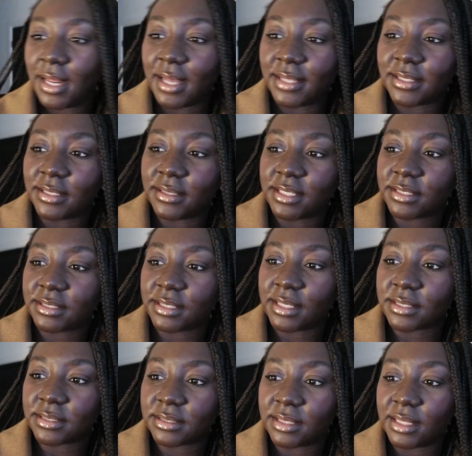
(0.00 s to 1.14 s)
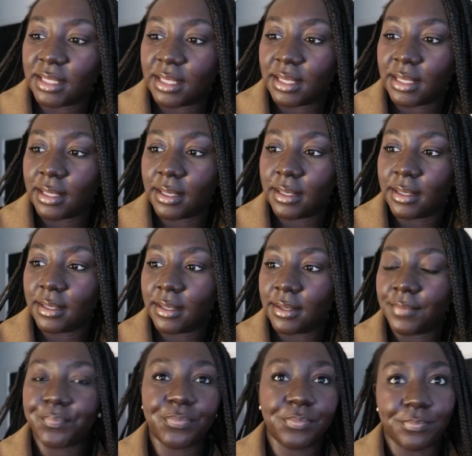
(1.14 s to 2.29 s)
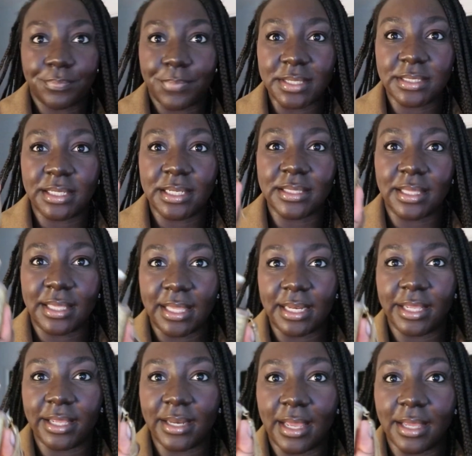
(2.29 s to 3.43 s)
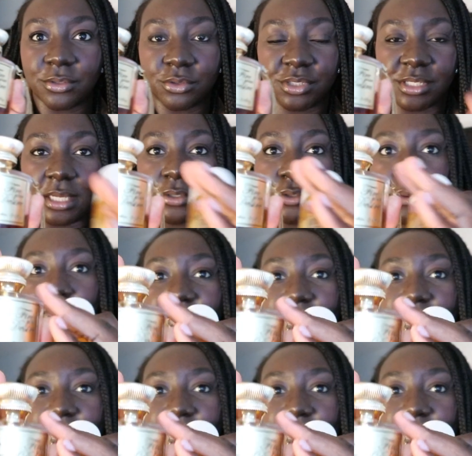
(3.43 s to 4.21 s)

And then this is the, basically the Kilian Angel Share dupe